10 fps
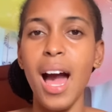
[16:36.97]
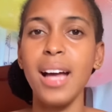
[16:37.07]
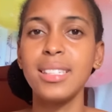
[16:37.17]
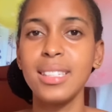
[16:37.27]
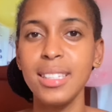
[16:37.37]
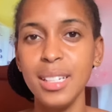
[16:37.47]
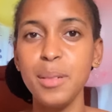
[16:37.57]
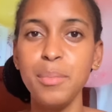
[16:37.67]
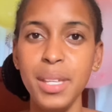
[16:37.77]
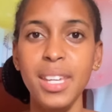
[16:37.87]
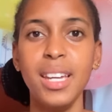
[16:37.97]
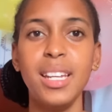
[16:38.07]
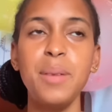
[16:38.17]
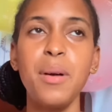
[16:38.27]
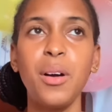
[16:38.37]
as still me
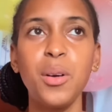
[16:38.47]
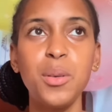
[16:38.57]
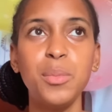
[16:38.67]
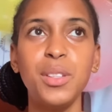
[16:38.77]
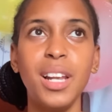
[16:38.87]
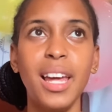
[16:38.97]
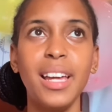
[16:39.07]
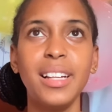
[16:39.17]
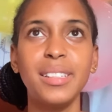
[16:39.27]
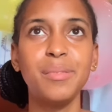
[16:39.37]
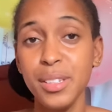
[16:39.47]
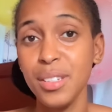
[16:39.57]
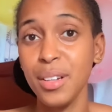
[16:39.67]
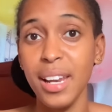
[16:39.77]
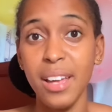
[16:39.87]
them I go come to like you see
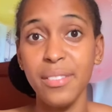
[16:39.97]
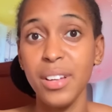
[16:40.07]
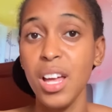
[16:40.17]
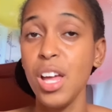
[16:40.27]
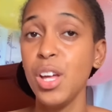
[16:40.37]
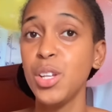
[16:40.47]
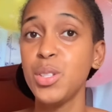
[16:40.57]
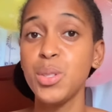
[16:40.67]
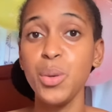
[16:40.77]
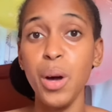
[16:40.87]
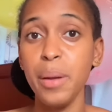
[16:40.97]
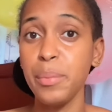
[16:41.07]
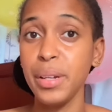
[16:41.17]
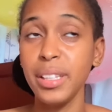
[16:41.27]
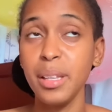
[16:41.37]
your life so
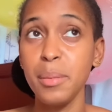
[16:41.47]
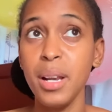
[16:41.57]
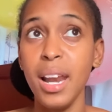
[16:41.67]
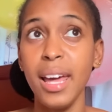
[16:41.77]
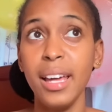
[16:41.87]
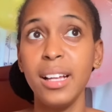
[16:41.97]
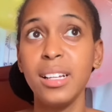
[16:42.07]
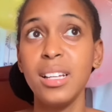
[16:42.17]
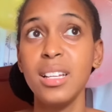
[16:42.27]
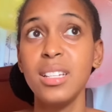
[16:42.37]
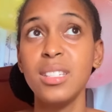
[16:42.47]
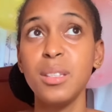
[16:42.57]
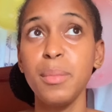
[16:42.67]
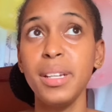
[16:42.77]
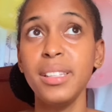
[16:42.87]
unpredictable like
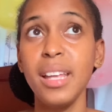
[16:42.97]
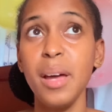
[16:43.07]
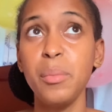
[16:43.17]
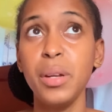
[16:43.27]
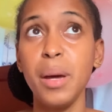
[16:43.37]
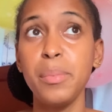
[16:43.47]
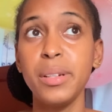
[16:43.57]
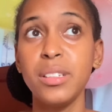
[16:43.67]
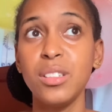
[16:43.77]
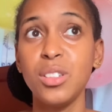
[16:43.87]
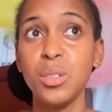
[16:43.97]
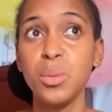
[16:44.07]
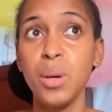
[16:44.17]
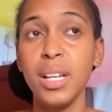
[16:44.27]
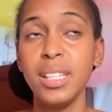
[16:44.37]
some of the time when a person just
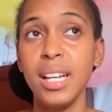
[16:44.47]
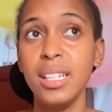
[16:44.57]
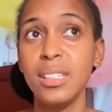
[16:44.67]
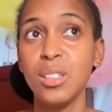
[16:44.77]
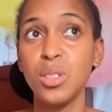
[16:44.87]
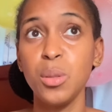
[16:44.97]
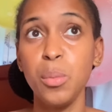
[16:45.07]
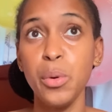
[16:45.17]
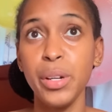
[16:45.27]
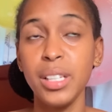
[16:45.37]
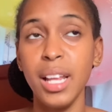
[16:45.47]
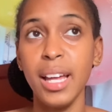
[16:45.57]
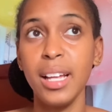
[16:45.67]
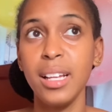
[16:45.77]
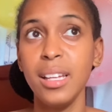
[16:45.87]
want a little support like
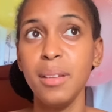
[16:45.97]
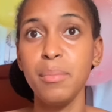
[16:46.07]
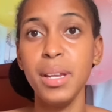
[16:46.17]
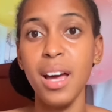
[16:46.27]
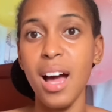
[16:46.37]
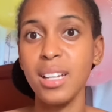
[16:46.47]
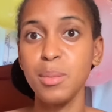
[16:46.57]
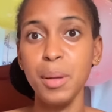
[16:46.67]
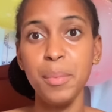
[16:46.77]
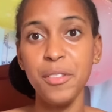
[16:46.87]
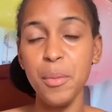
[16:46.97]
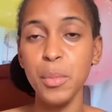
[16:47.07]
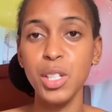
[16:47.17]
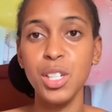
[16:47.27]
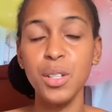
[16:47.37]
me not ask people for
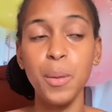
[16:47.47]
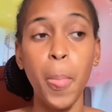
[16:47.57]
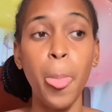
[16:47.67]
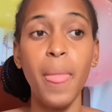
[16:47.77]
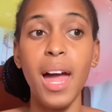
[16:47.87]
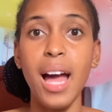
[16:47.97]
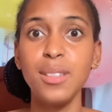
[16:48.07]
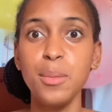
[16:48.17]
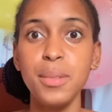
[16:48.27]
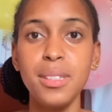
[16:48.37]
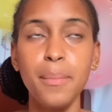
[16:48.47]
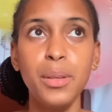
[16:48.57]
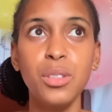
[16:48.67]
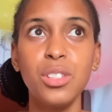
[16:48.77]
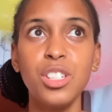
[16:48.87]
much you know as I miss I
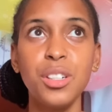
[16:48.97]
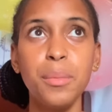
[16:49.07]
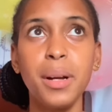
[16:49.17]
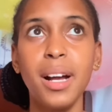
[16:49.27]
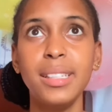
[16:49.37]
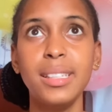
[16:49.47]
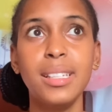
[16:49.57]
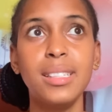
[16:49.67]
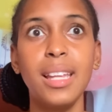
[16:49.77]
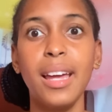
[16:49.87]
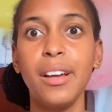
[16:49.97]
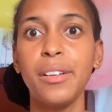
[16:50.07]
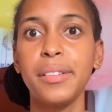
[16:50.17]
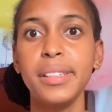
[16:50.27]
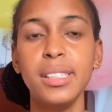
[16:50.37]
used to share my contents like
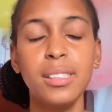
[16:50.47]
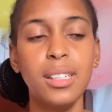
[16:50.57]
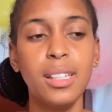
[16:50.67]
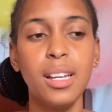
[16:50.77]
crazy